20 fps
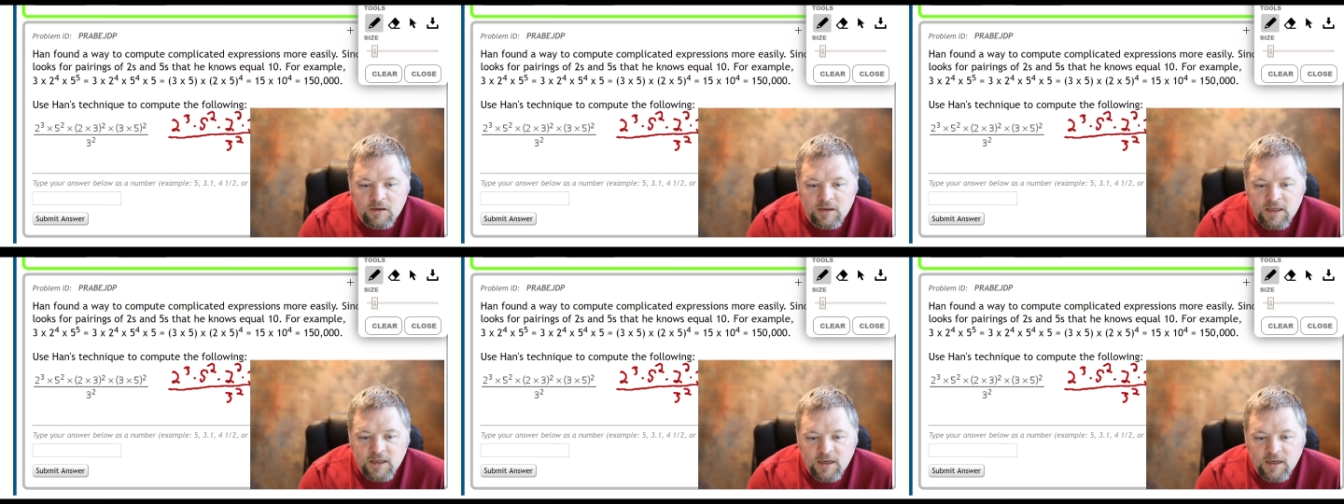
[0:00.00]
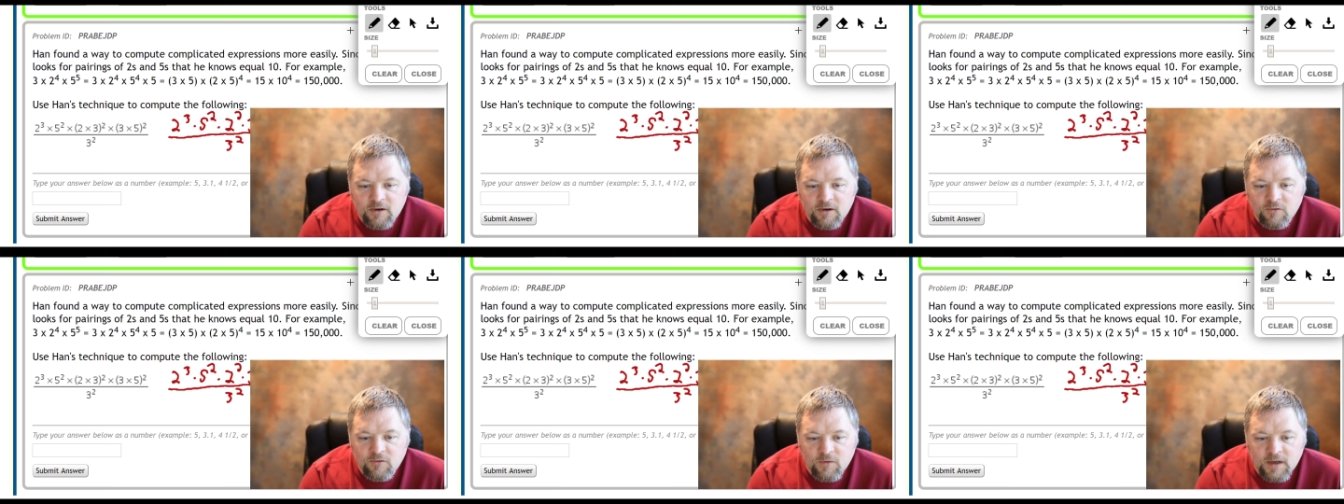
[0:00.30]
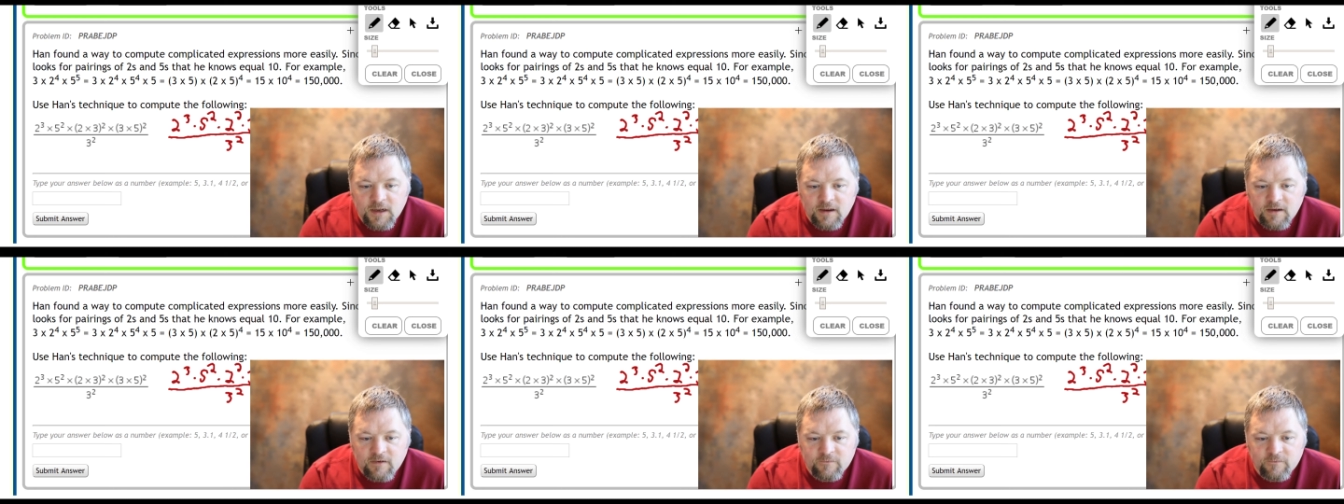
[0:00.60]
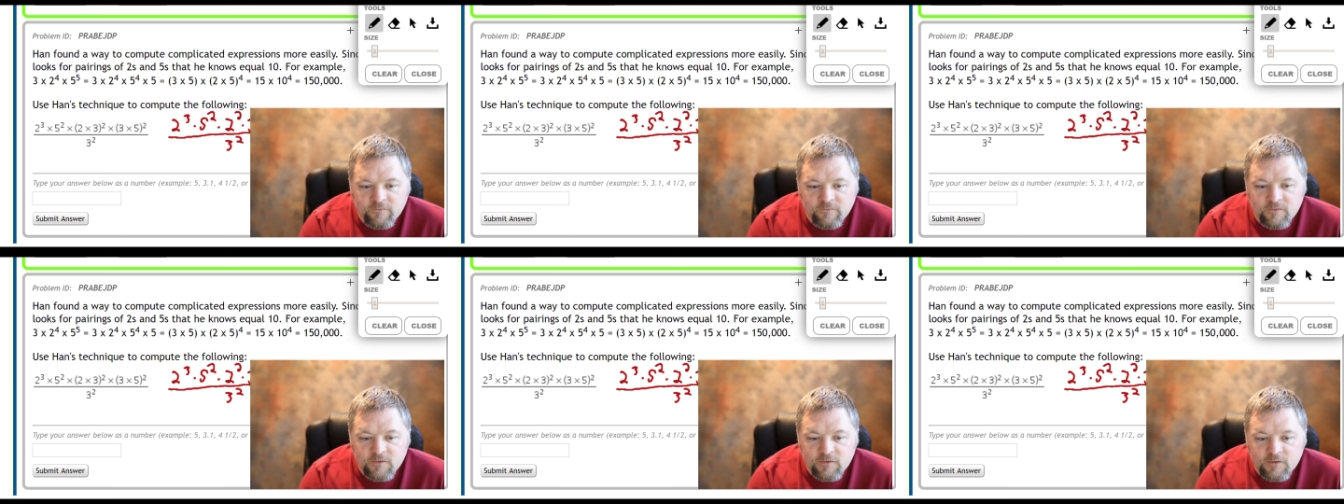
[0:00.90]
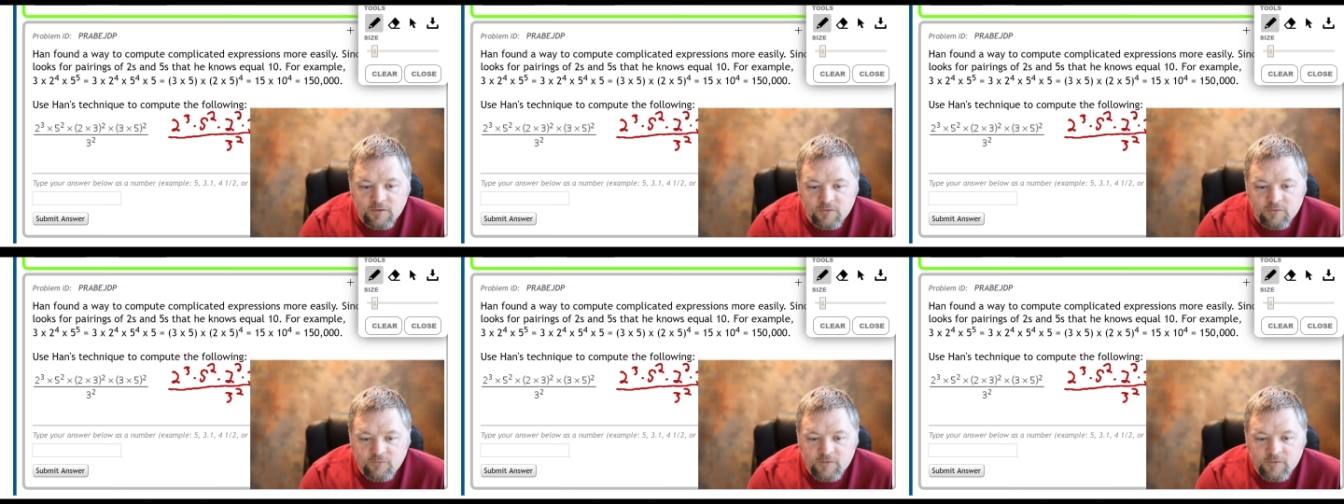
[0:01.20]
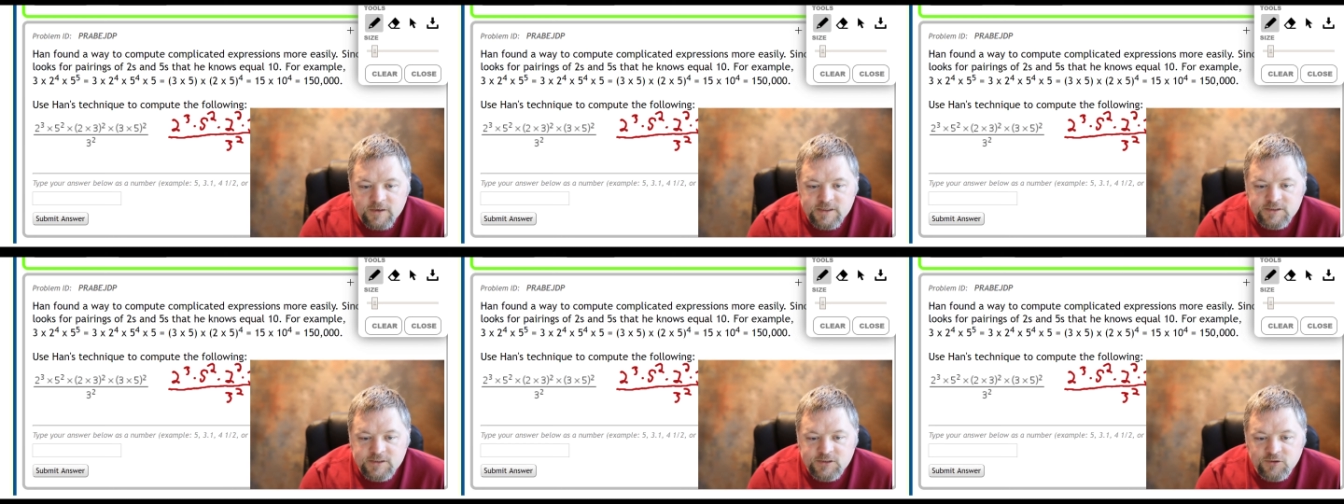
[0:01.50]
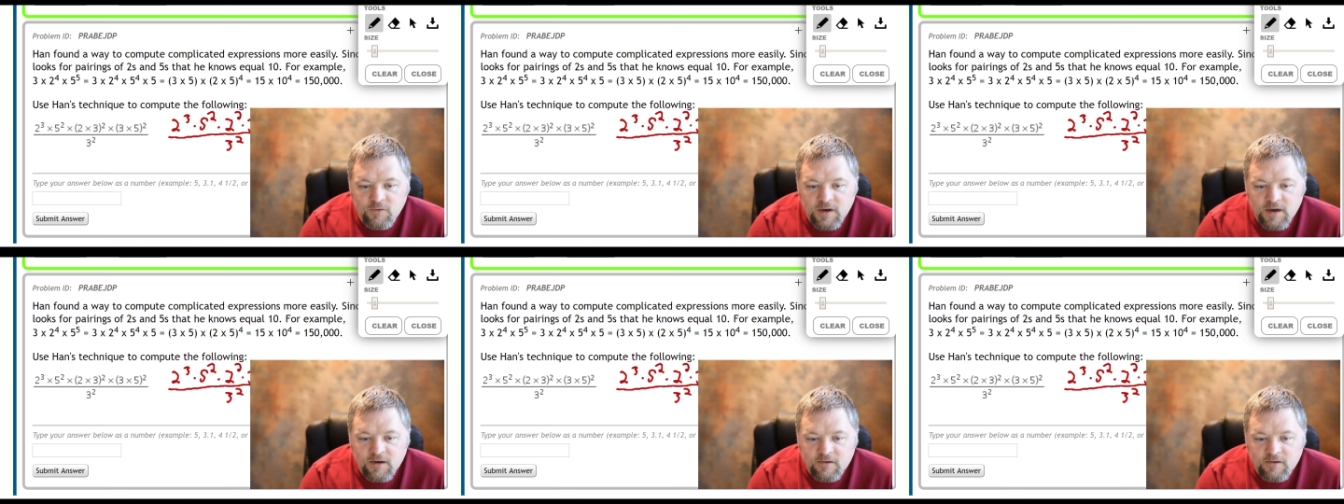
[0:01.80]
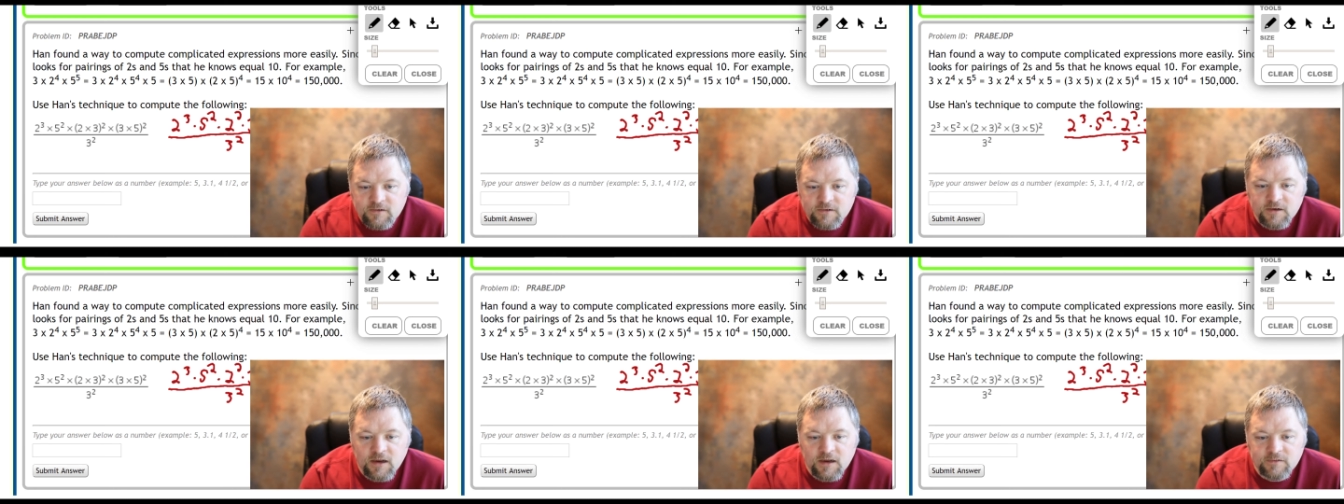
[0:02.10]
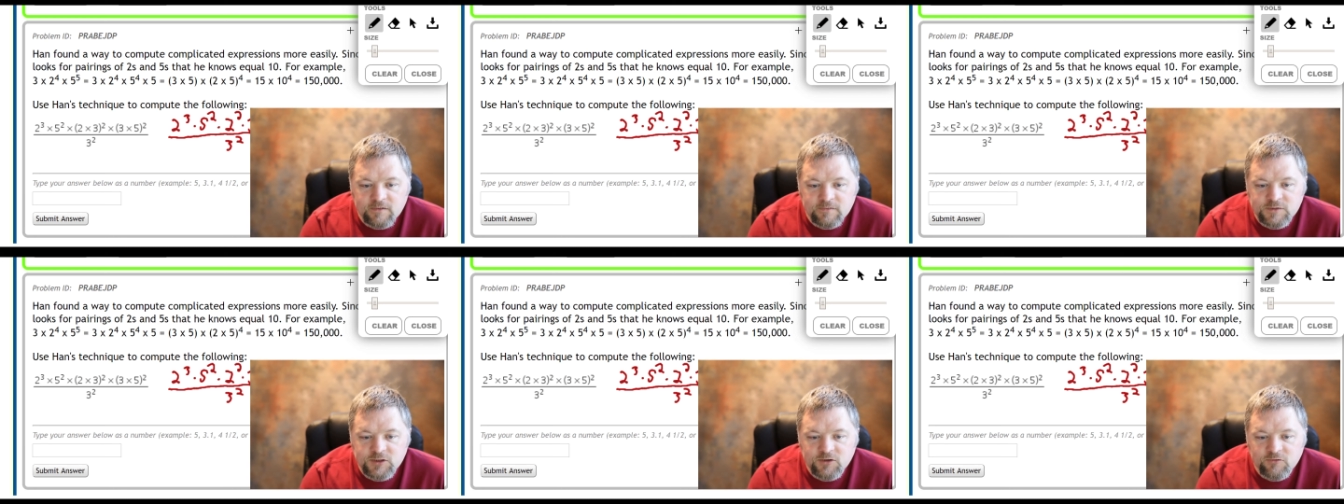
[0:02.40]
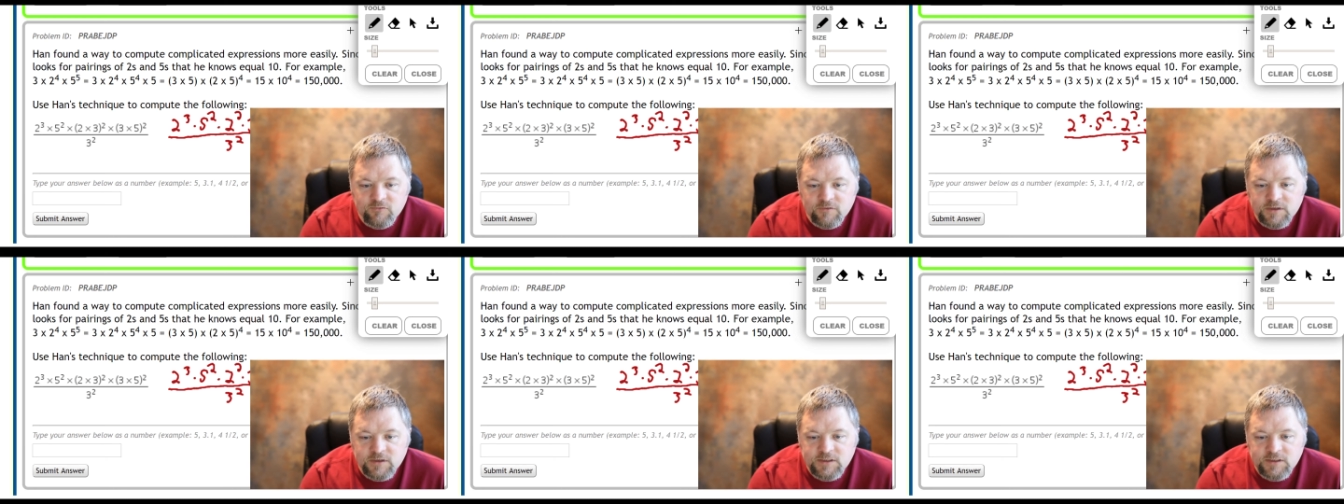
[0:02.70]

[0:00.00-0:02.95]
3 times 2 to the power of 2.